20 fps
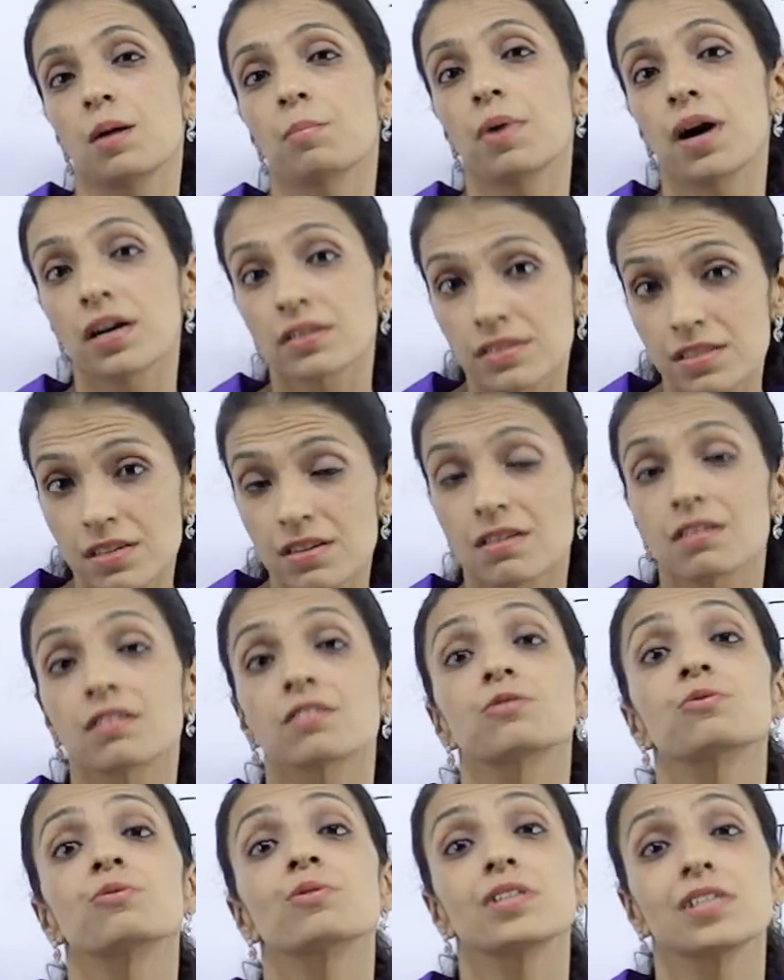But
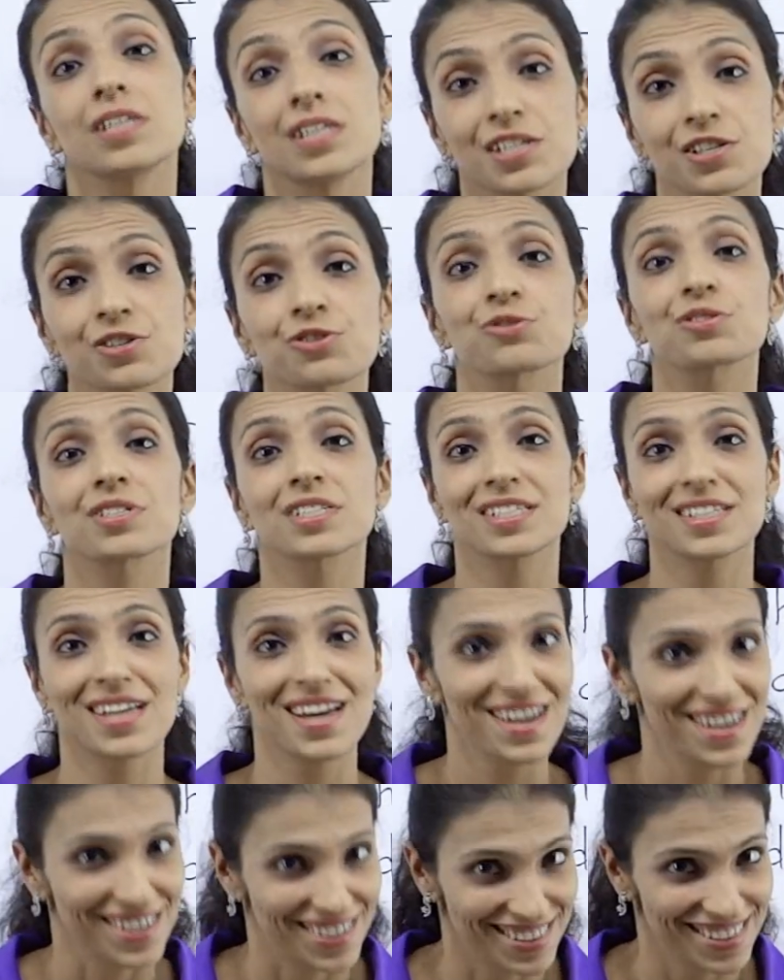you need to
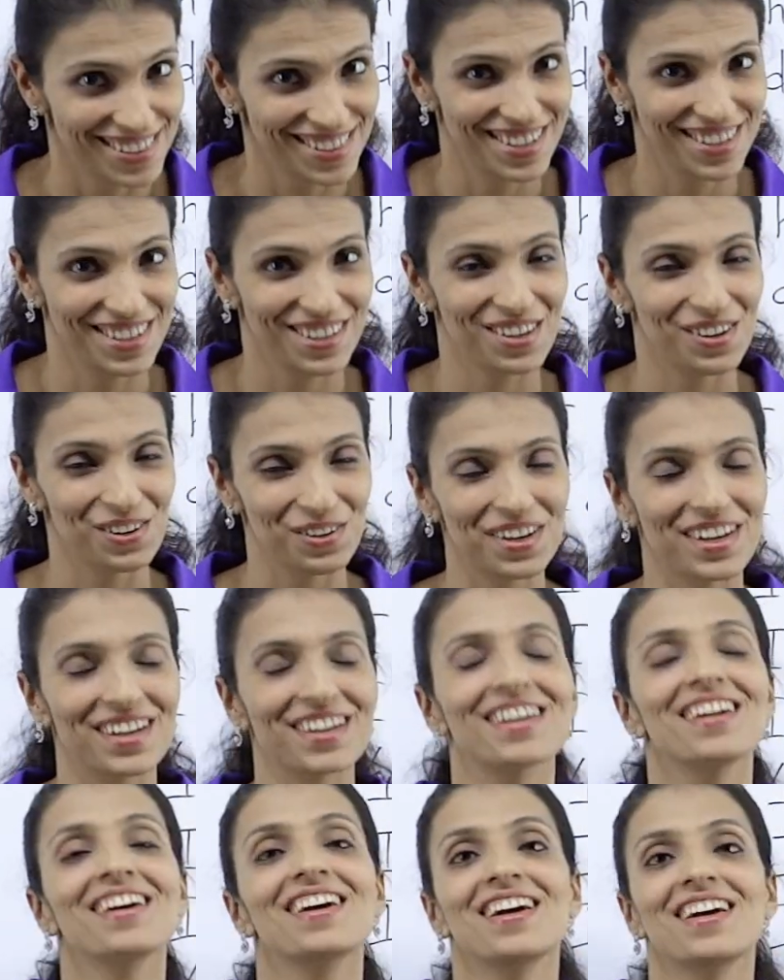say it,
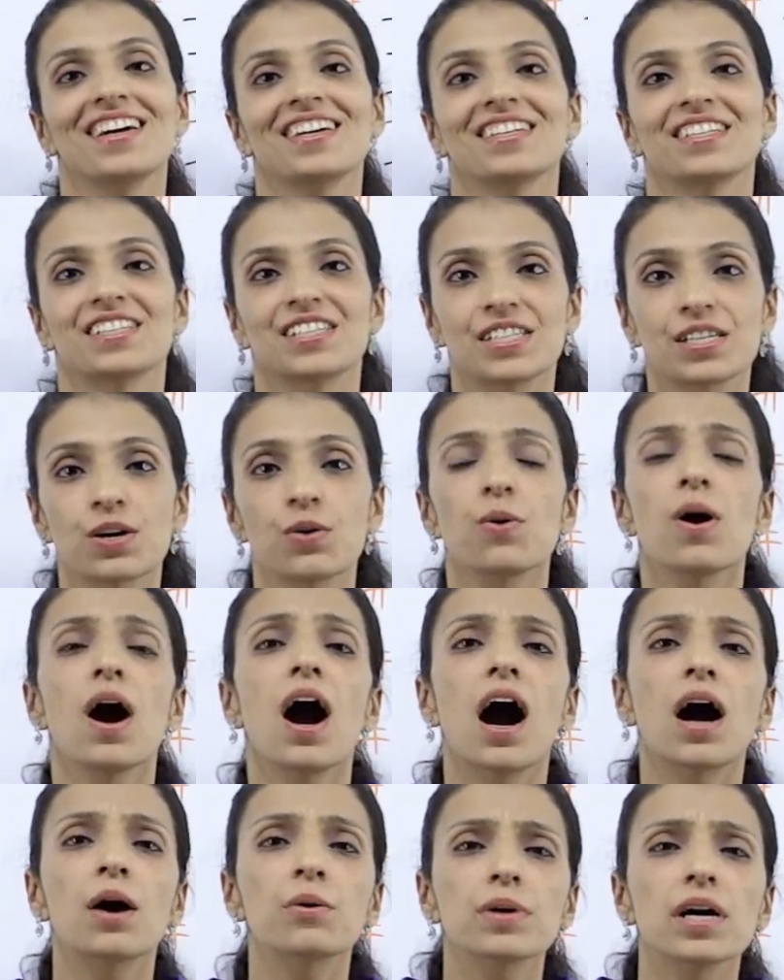okay? So
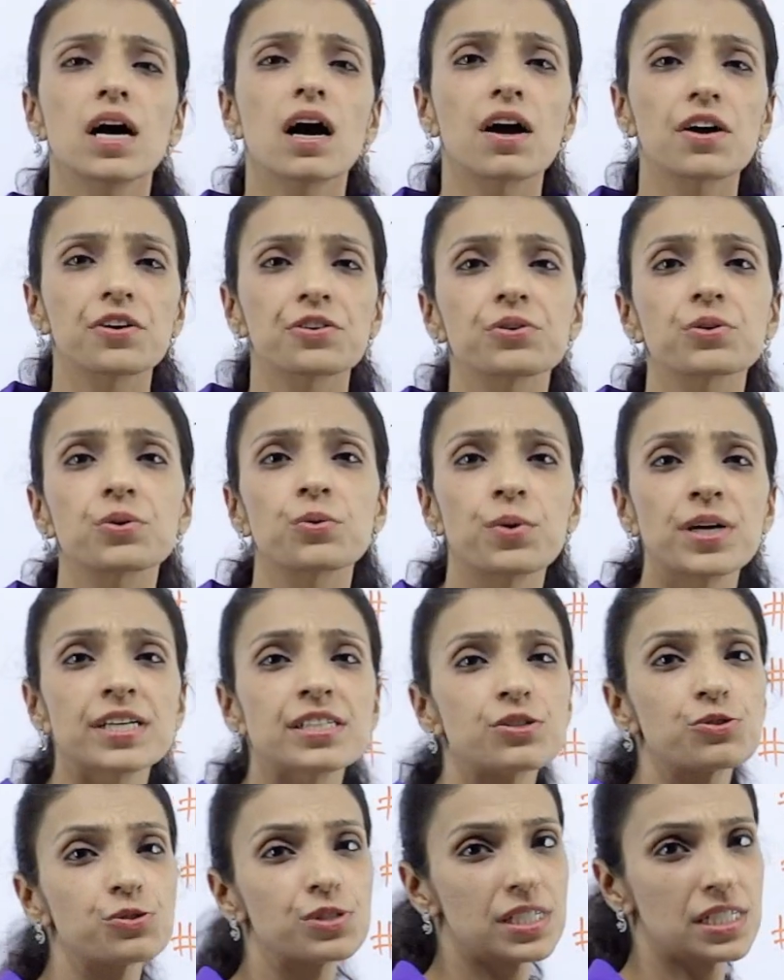how are you going
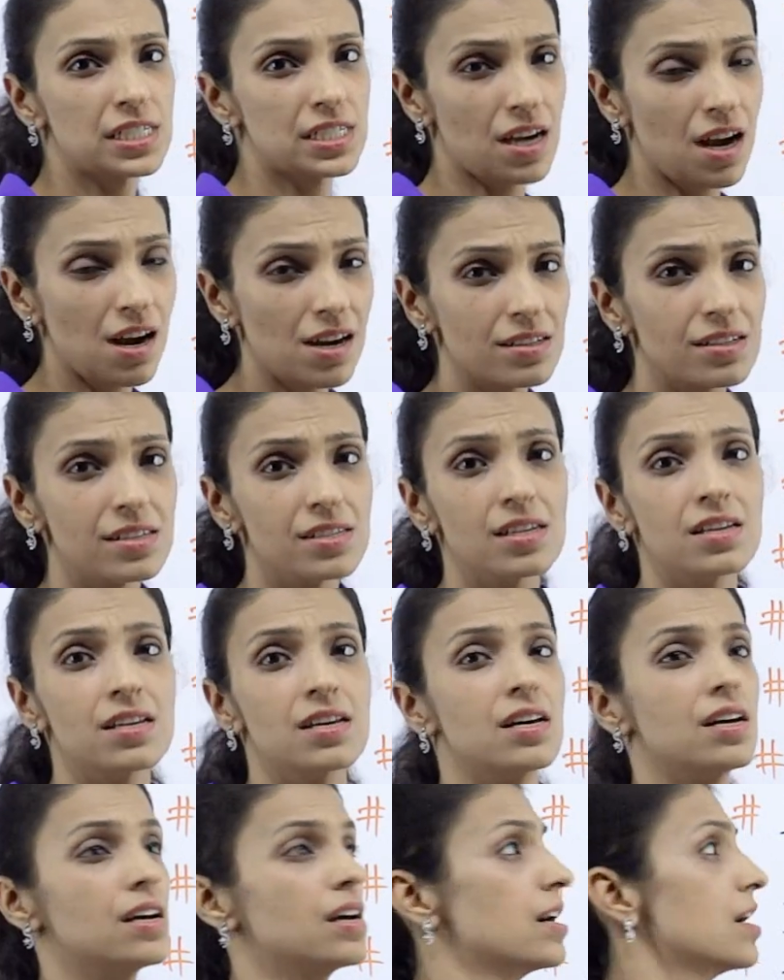to start
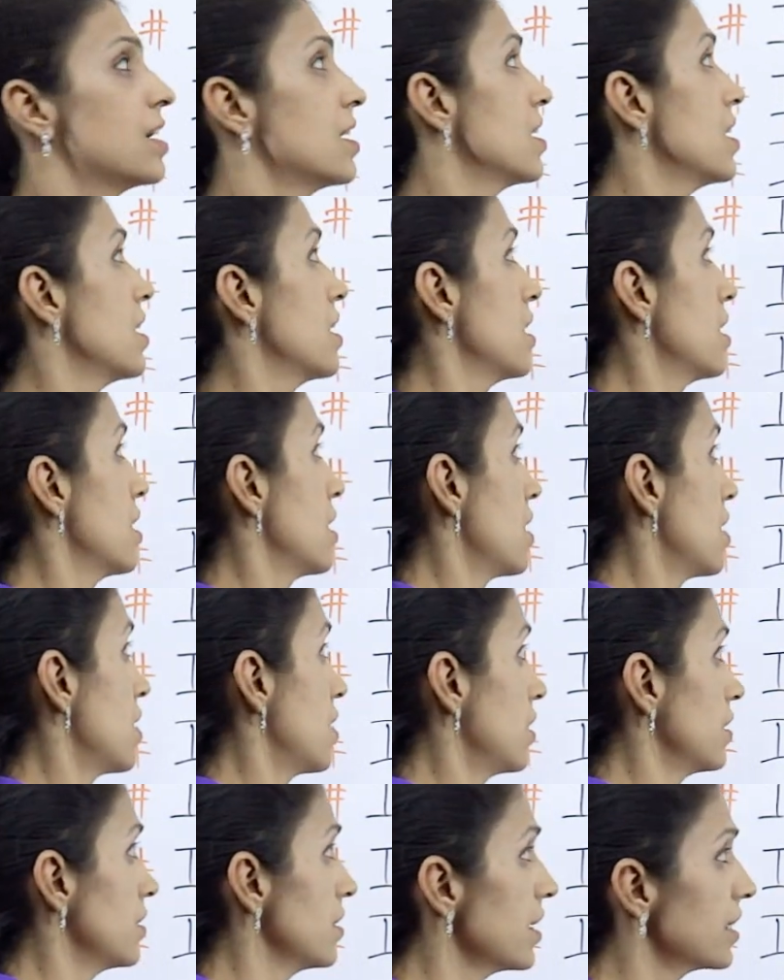
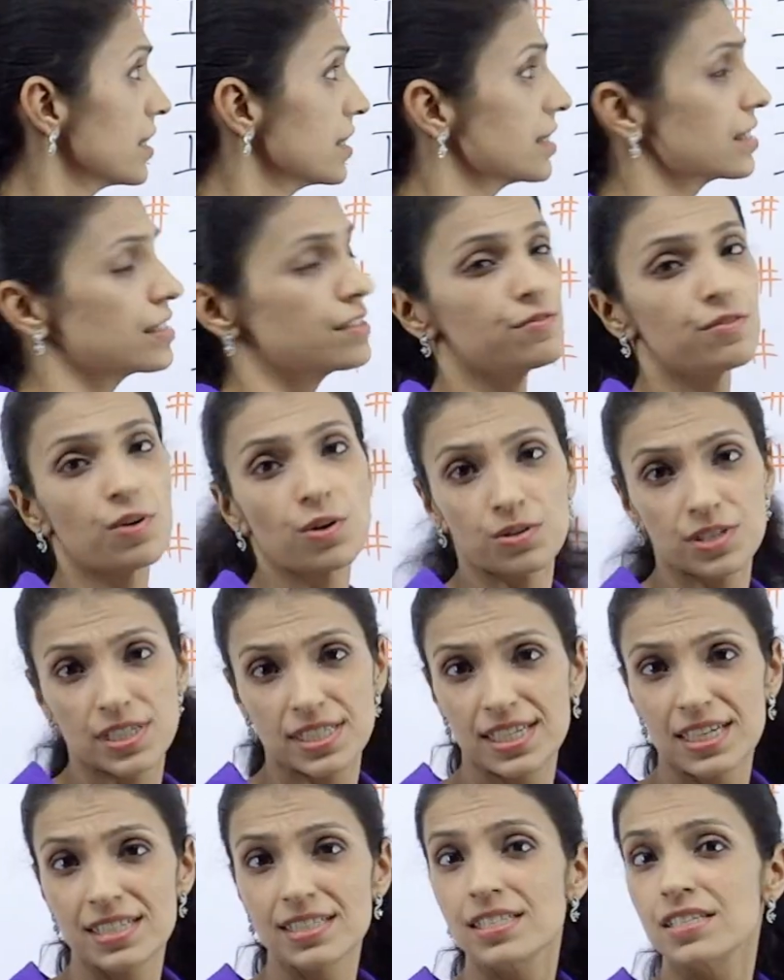a negative or a
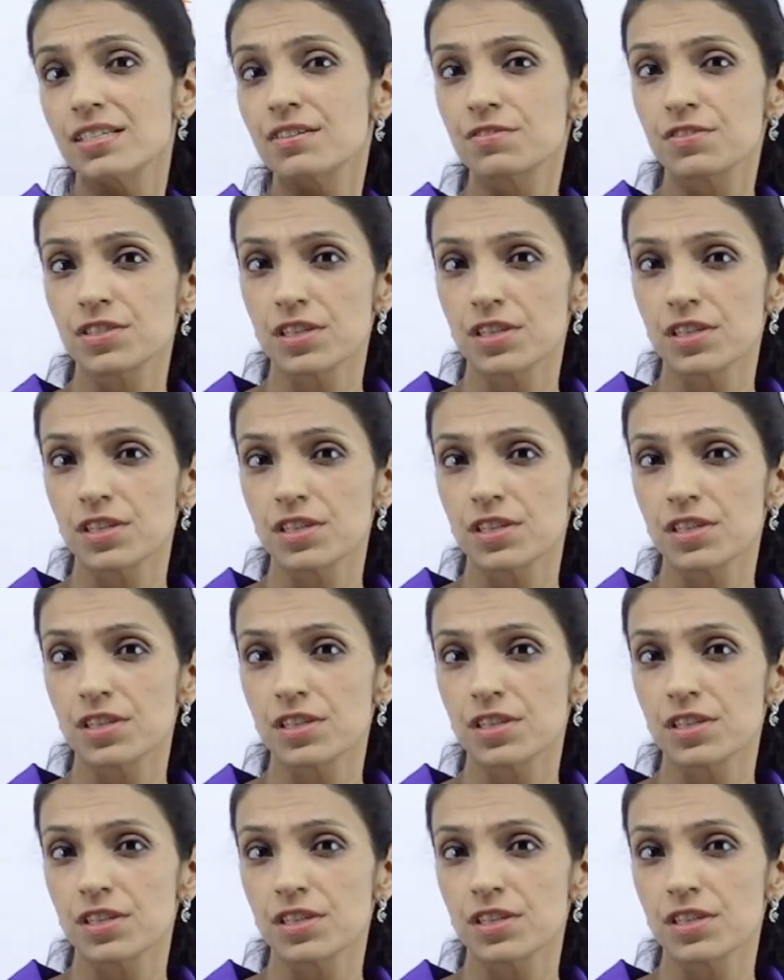sensitive